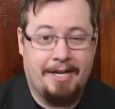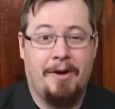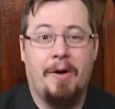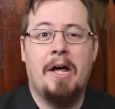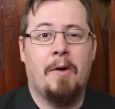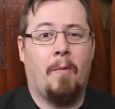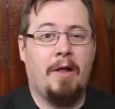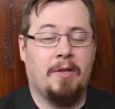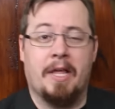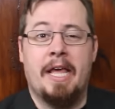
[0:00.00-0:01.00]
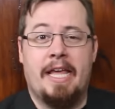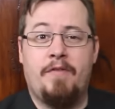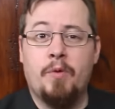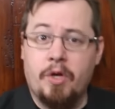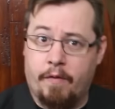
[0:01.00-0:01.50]
I don't know what, look,
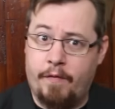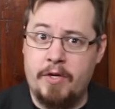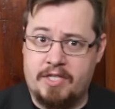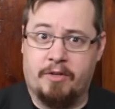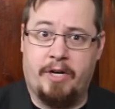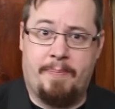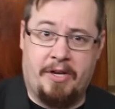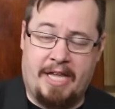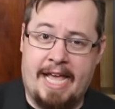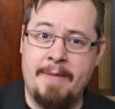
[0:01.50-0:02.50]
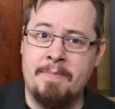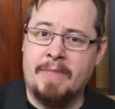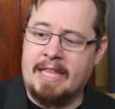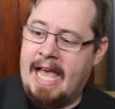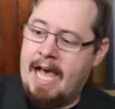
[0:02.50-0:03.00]
if you would reverse the grip, okay,
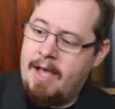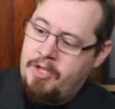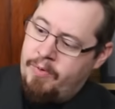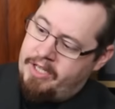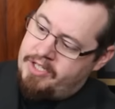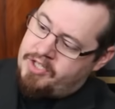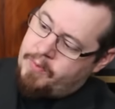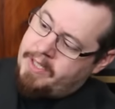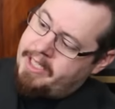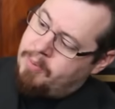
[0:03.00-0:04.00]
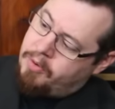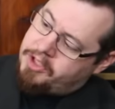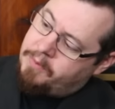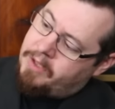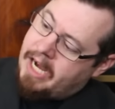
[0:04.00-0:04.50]
the swelling
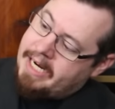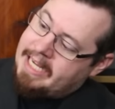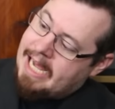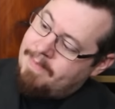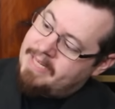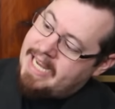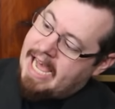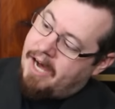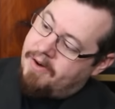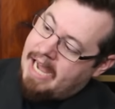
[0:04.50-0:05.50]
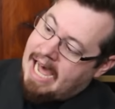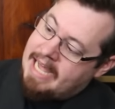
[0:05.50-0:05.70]
portion will kind of come down